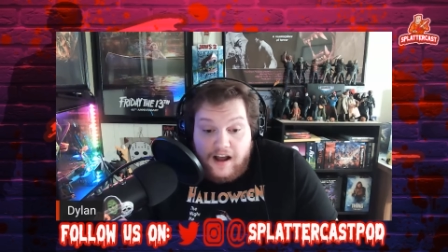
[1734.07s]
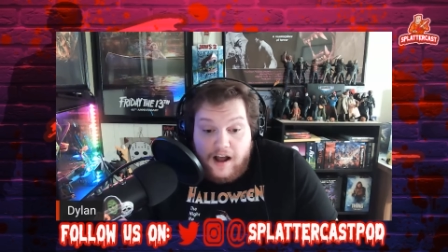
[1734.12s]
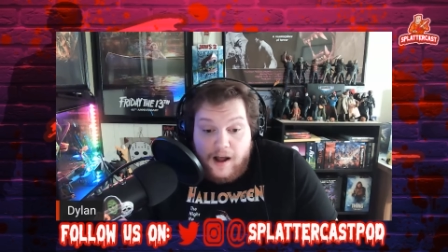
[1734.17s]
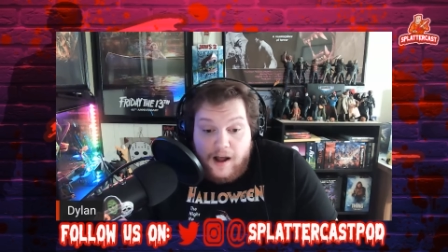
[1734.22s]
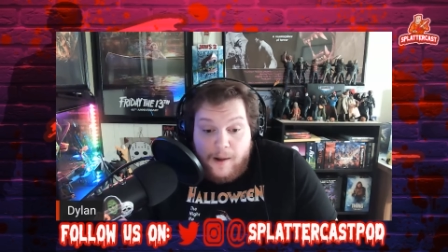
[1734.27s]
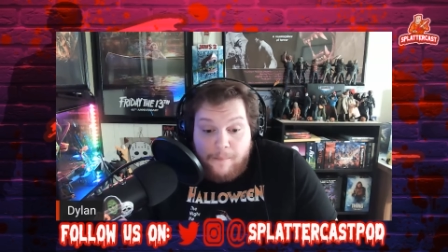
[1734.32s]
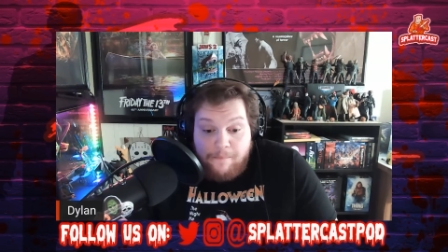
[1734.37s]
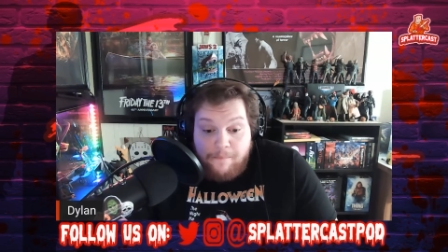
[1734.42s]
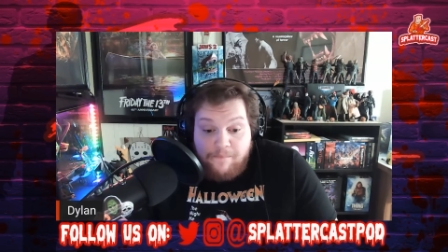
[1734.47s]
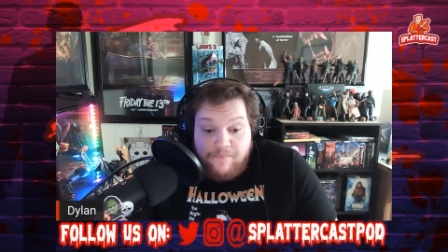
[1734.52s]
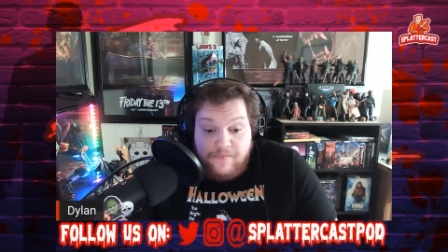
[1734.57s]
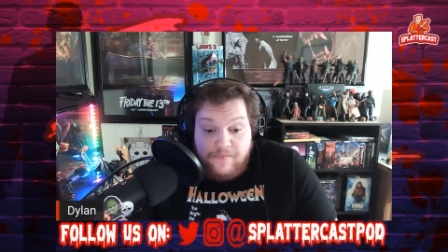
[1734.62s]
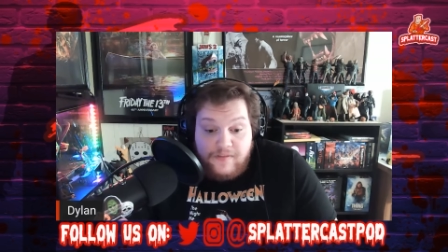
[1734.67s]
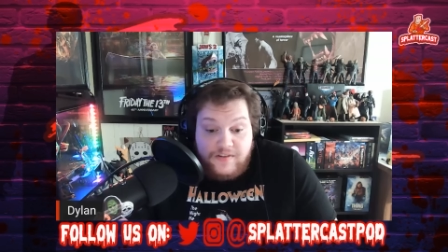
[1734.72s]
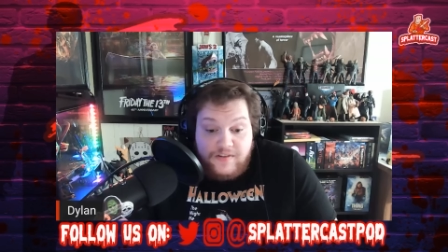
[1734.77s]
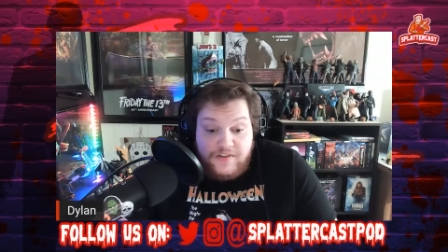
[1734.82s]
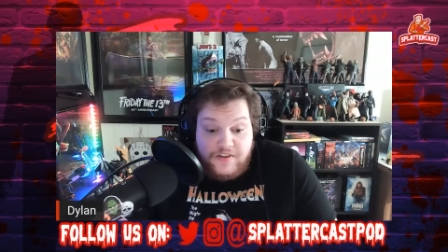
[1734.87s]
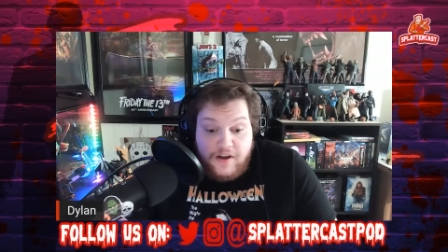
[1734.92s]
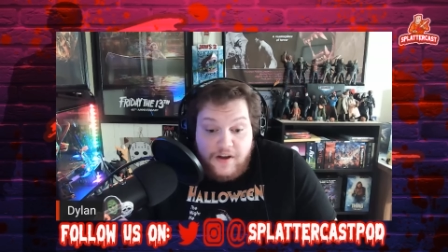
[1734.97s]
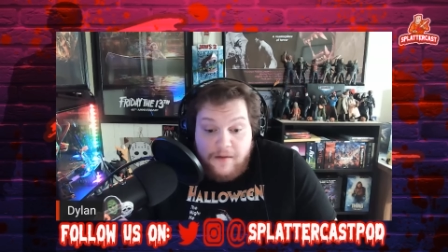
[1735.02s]
Um,
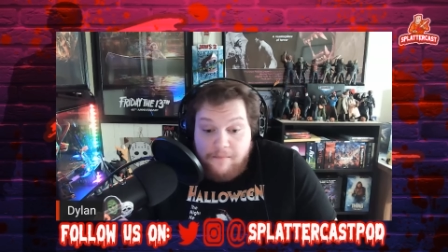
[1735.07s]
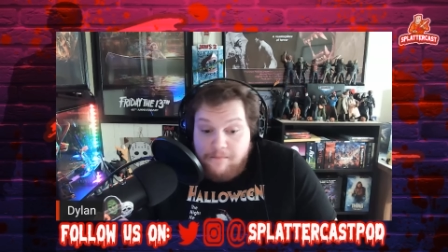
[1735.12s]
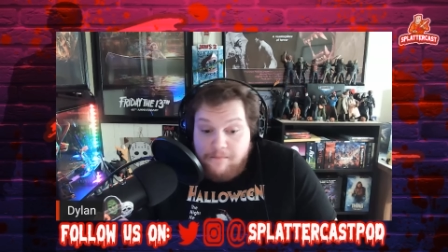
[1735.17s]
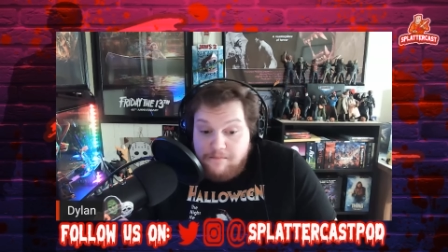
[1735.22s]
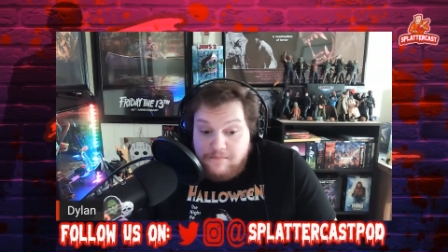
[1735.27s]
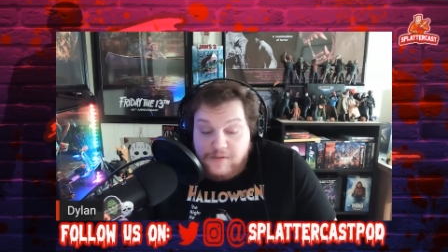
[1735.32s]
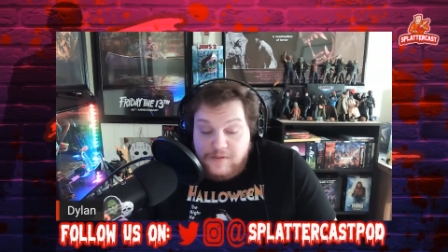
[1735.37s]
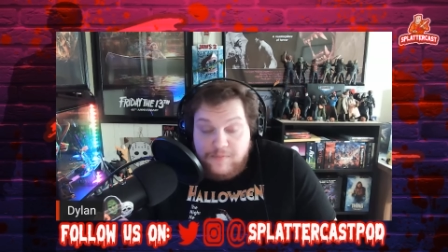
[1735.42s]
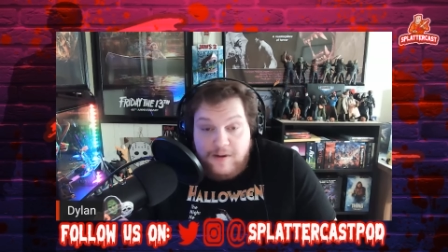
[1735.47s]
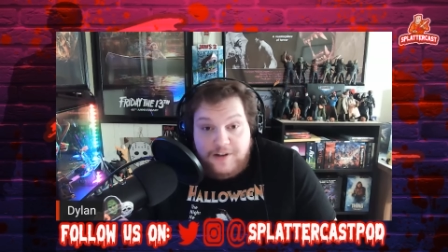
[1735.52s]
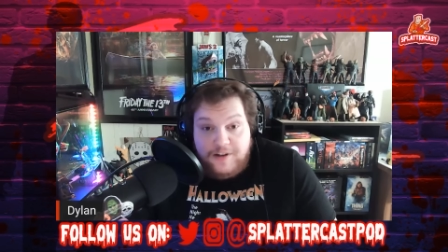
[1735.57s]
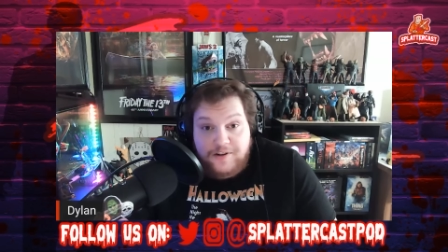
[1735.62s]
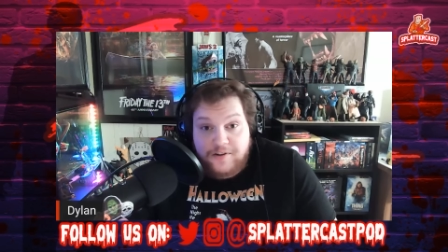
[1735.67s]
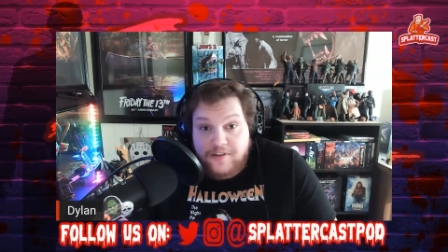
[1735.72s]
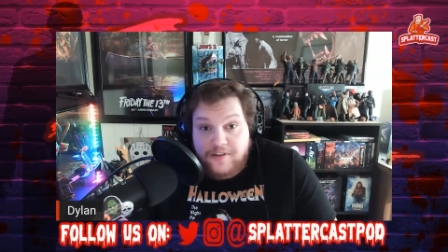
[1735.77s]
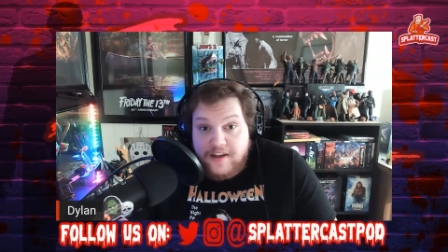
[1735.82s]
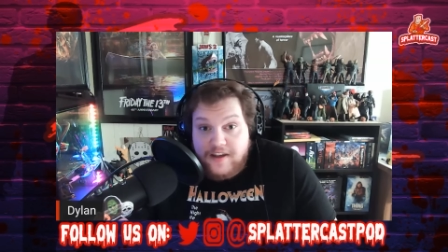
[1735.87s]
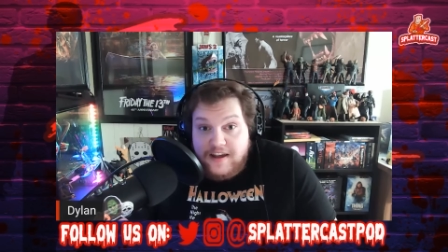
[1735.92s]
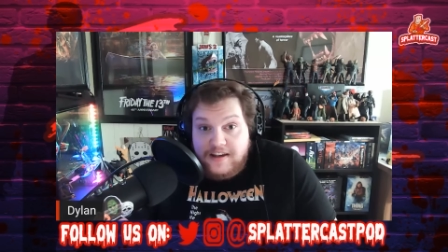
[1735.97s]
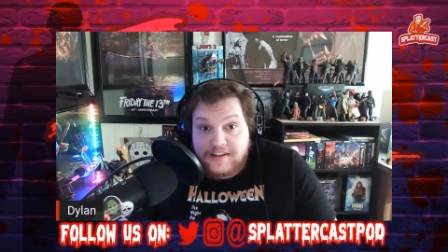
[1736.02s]
some special
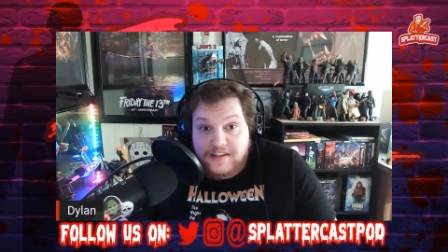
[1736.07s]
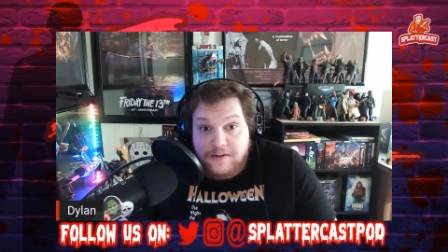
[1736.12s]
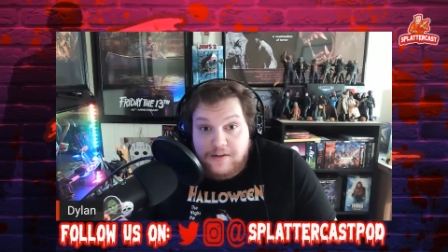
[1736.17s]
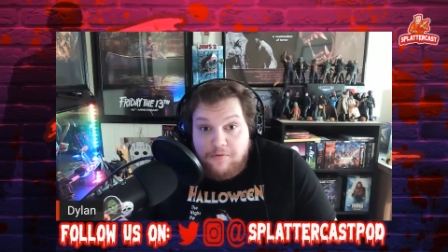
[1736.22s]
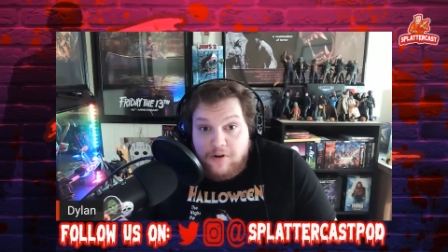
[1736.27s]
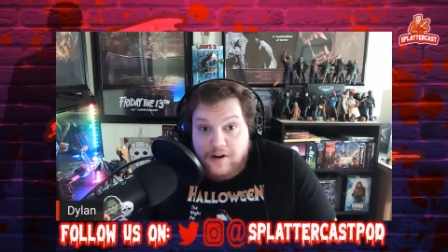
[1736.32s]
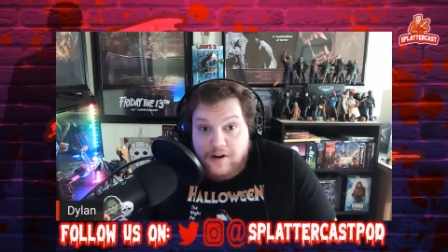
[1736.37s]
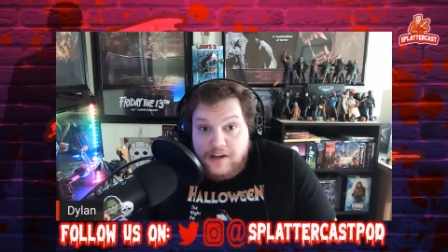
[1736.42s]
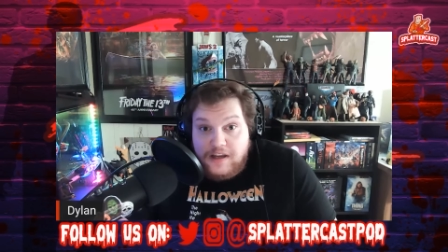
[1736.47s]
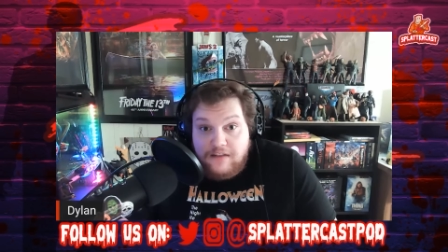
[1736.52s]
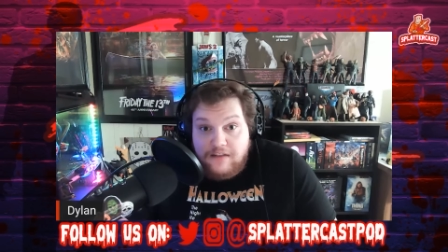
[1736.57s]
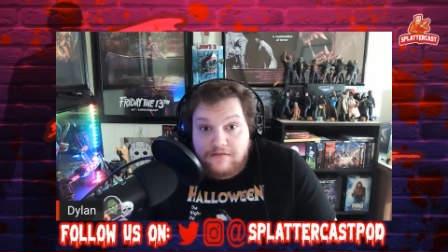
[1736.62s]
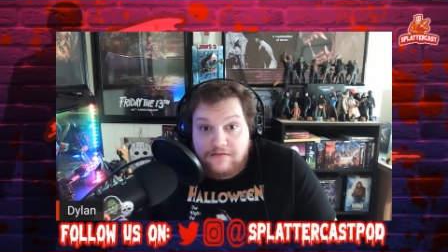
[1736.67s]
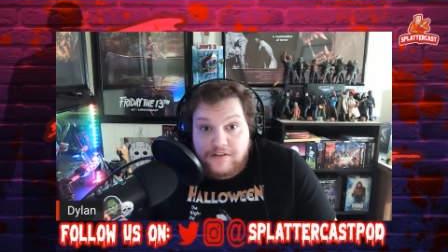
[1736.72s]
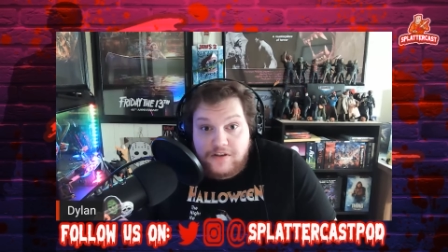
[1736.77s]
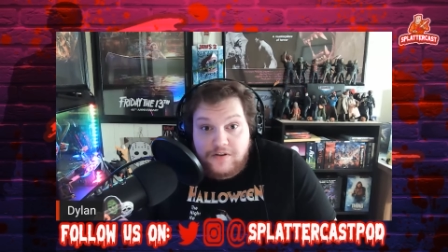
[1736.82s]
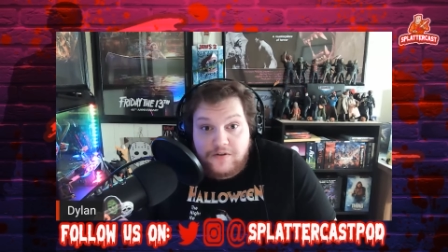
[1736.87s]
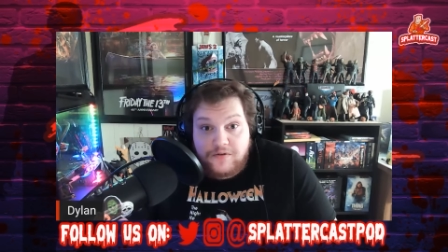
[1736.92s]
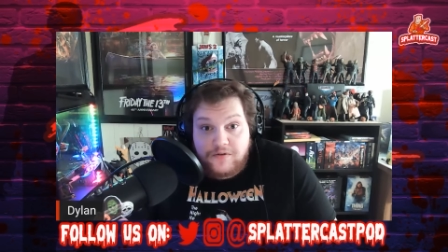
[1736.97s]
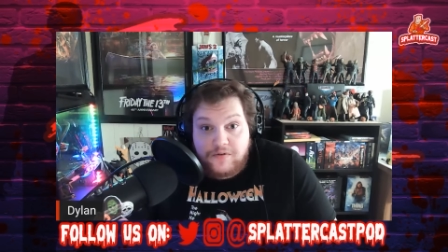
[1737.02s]
thanks I want to give
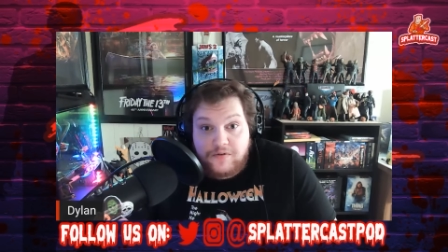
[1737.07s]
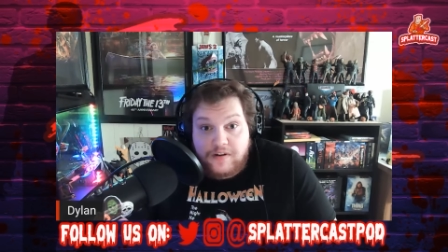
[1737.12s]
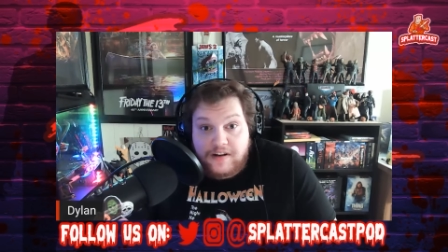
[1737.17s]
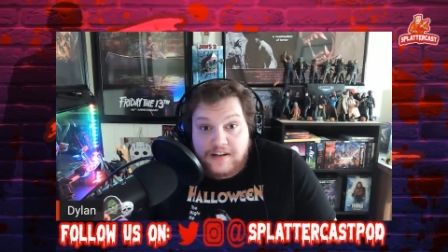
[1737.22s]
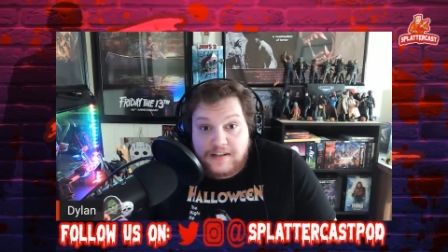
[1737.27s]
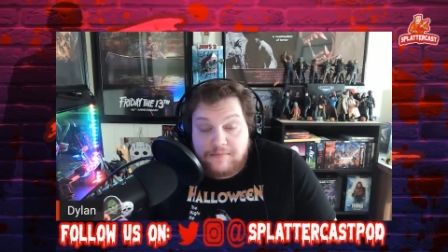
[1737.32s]
to, uh,